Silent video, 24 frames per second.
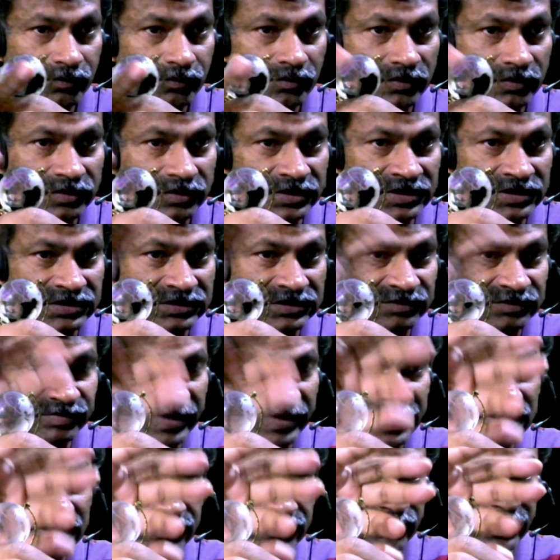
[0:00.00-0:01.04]
this
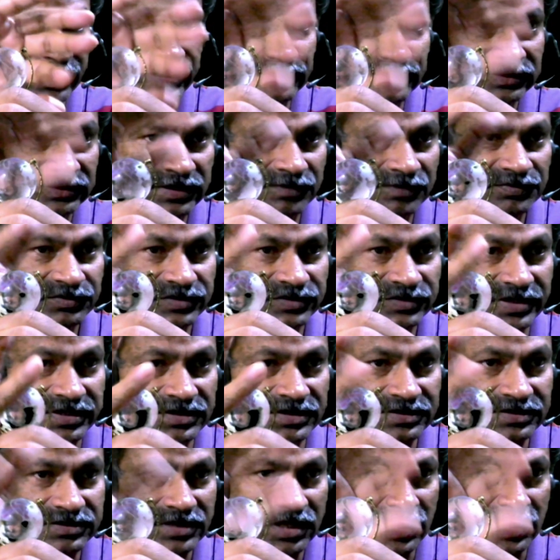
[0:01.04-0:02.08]
space filling
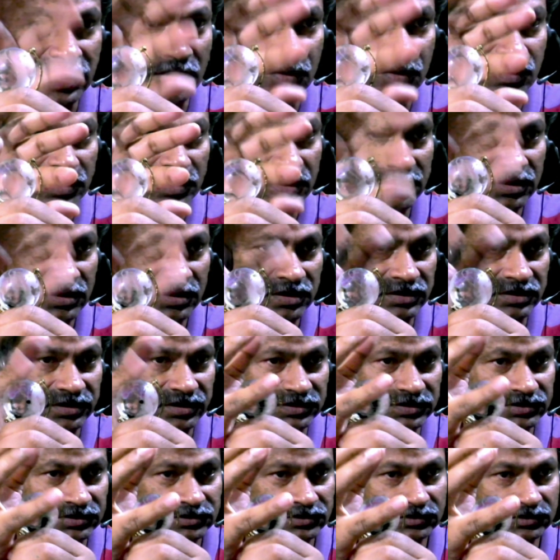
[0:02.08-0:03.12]
substance around
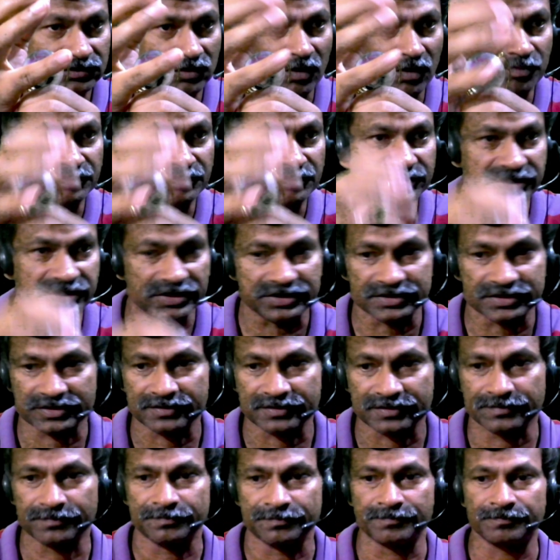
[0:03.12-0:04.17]
this object.
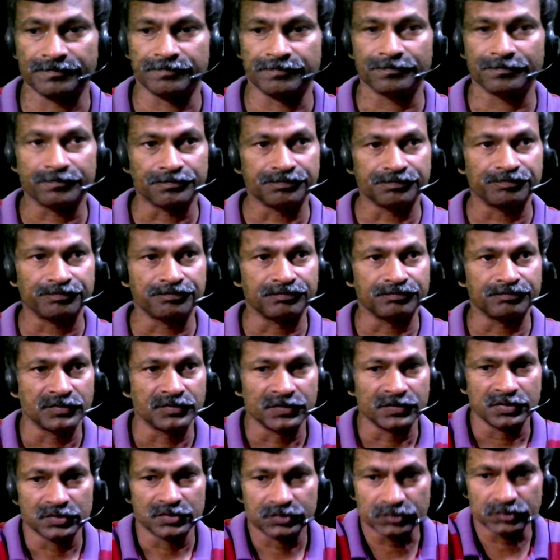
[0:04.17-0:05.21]

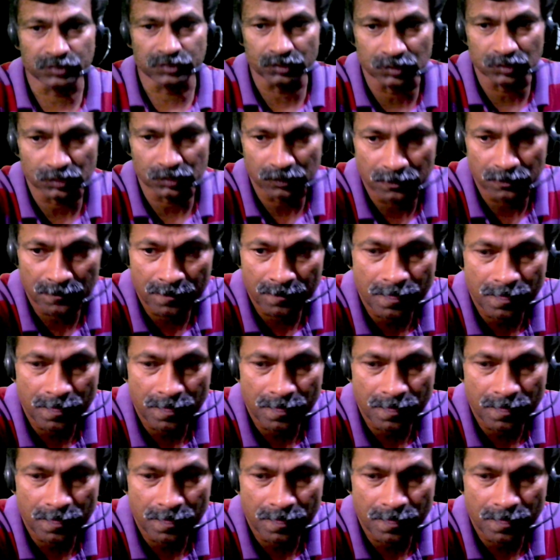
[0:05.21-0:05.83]
So,